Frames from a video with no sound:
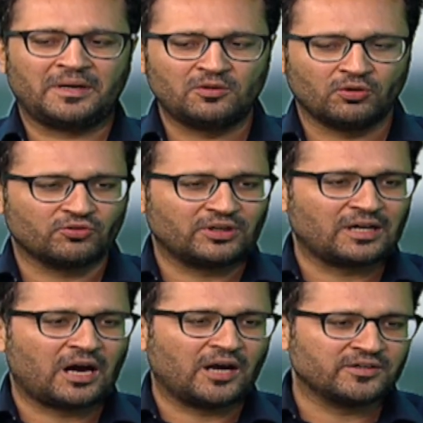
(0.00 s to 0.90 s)
money
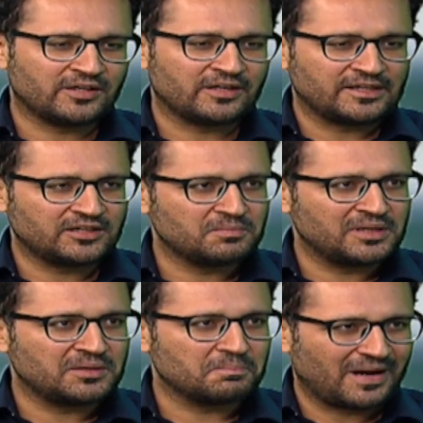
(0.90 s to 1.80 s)
laundering
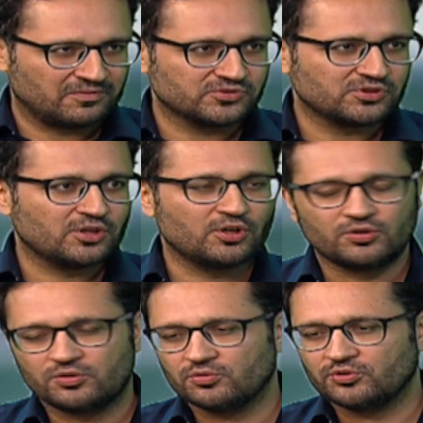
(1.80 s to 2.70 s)
£190 million
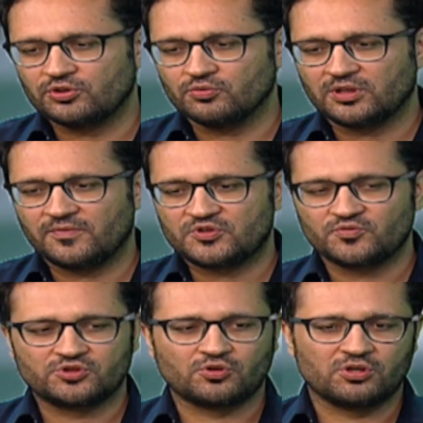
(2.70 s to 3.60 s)
to the UK,
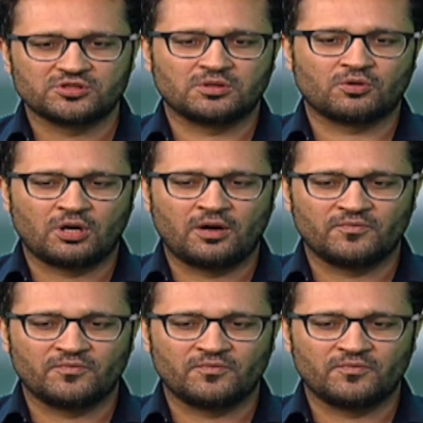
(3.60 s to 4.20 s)
which was caught